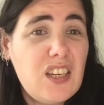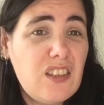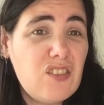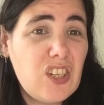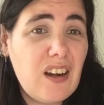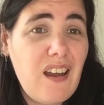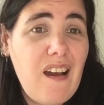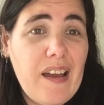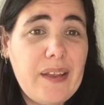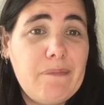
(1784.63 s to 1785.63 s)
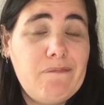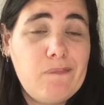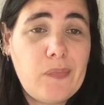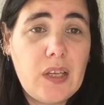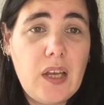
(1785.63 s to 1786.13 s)
of July.
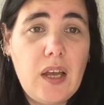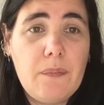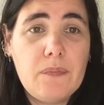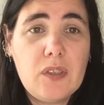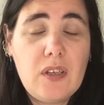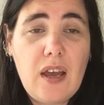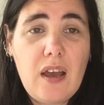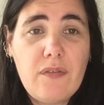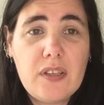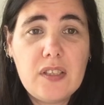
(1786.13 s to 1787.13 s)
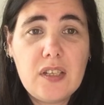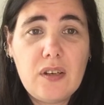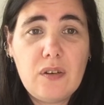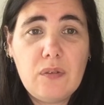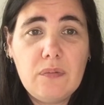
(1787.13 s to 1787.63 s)
You have
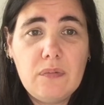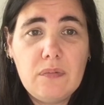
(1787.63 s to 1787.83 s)
until